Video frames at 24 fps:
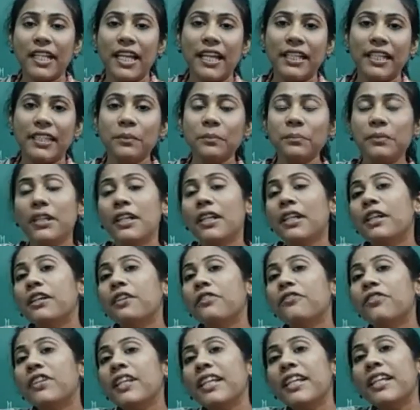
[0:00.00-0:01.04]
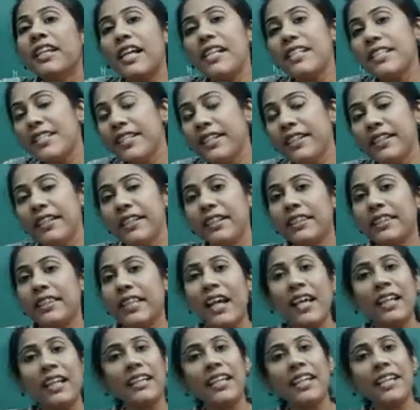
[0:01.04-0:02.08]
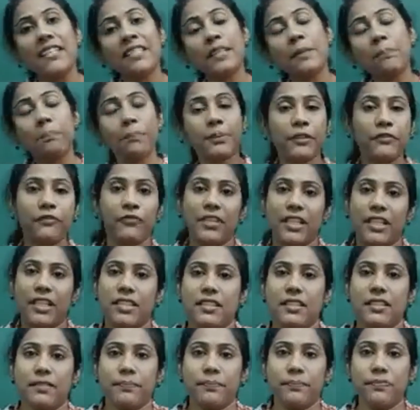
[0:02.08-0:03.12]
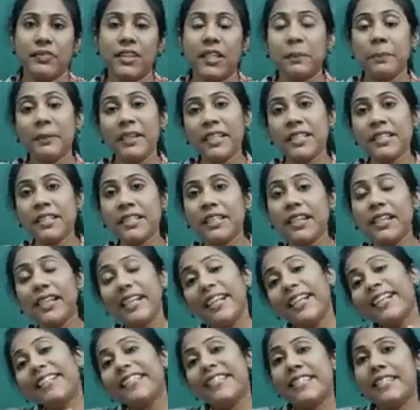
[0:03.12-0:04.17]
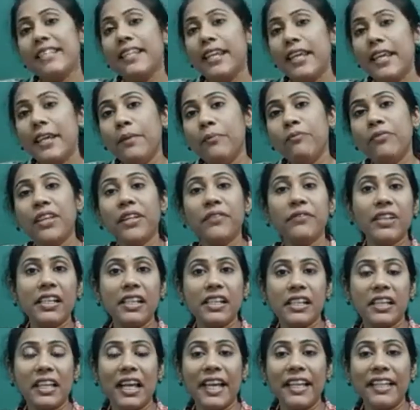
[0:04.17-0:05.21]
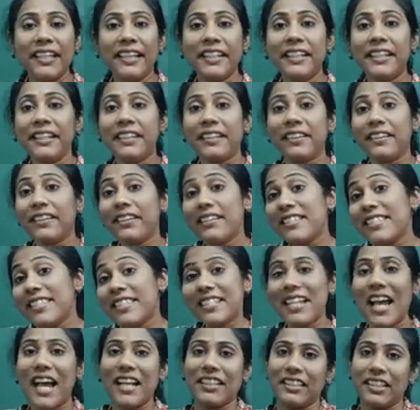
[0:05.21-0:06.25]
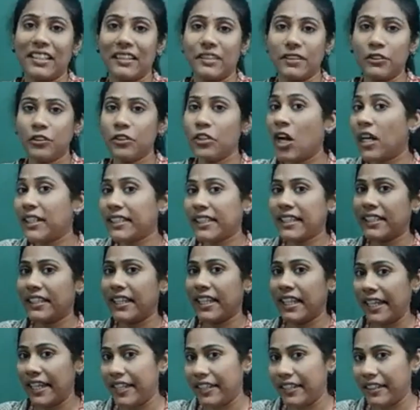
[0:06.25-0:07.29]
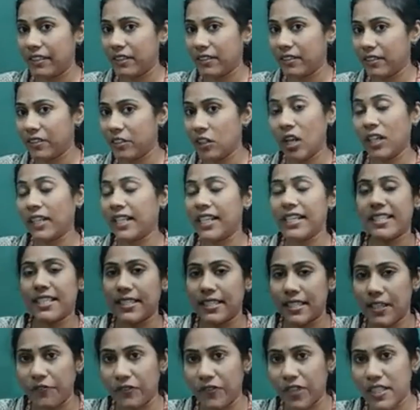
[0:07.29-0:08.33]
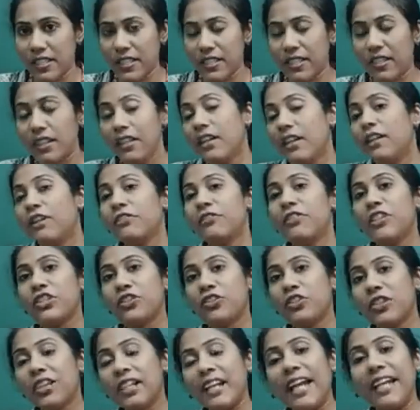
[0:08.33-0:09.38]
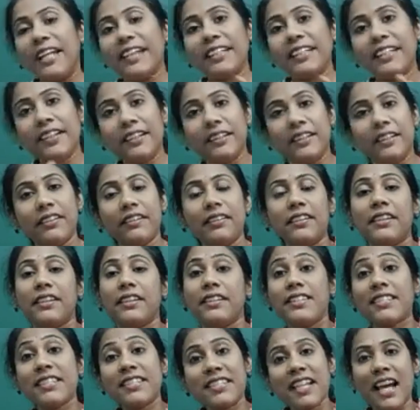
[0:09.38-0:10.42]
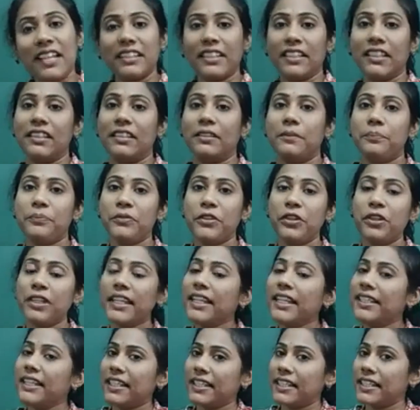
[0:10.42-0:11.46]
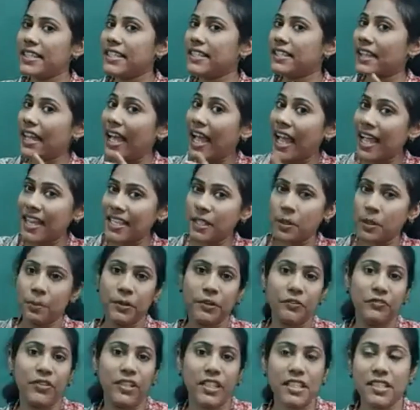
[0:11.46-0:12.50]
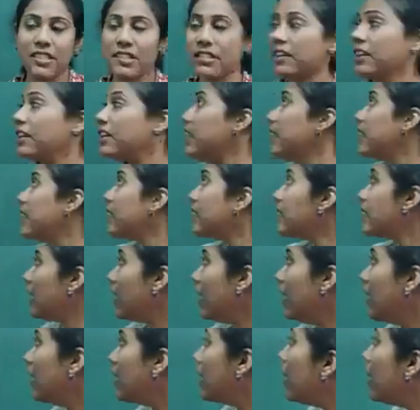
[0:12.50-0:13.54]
atom, we consider that as a prefix. That means its name we will write starting, not at the end, not as a suffix. We should write it starting. Okay, that is as a prefix. Clear?